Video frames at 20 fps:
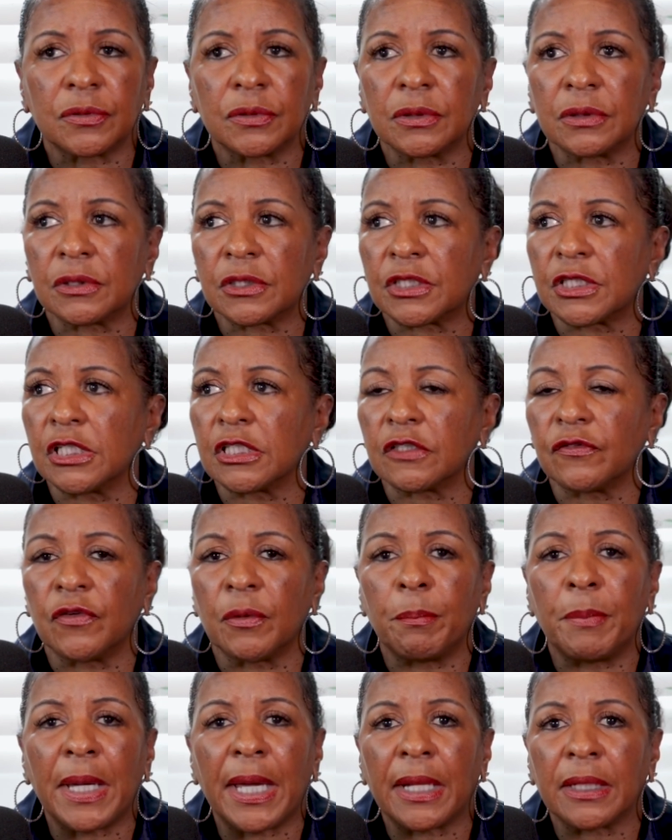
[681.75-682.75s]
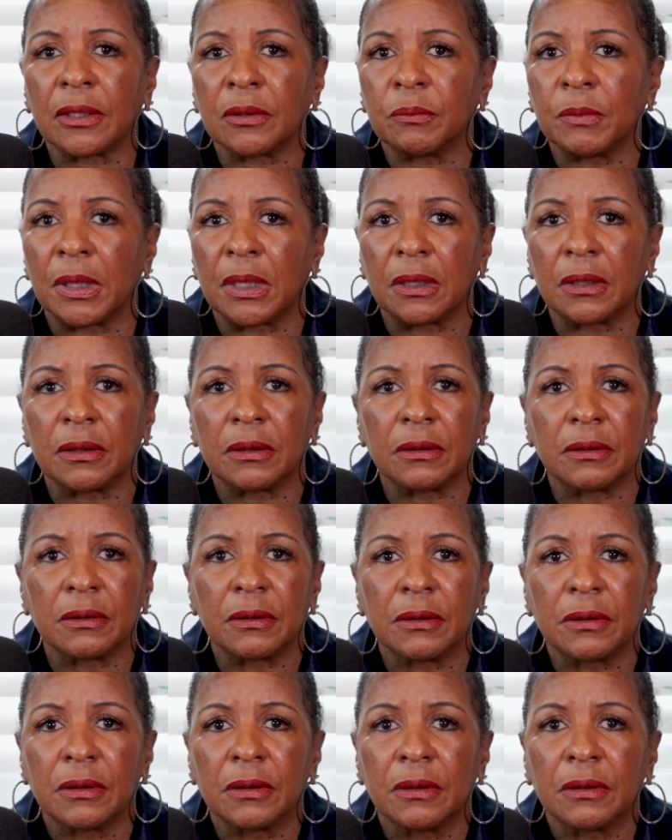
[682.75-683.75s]
sense of abandonment,
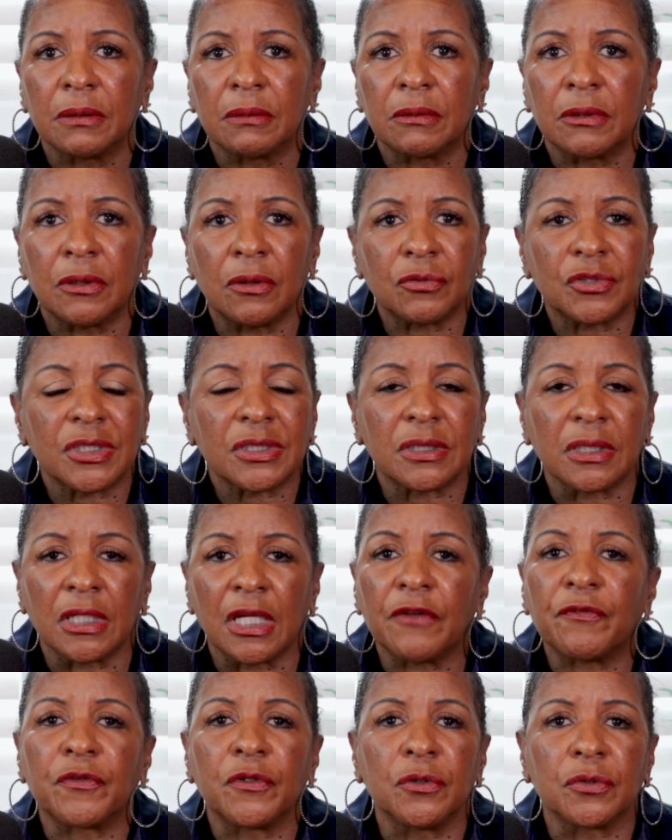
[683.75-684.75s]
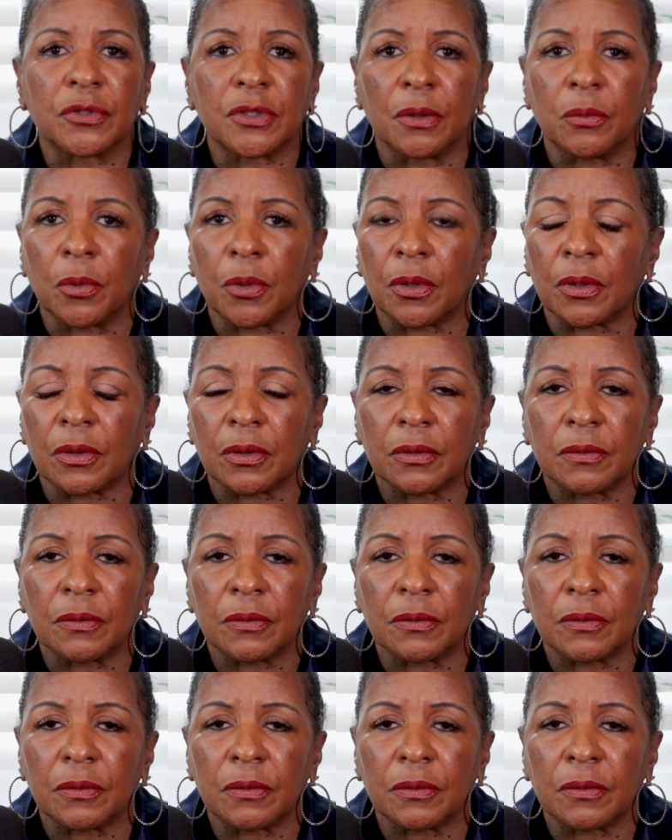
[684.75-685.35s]
just left you somewhere.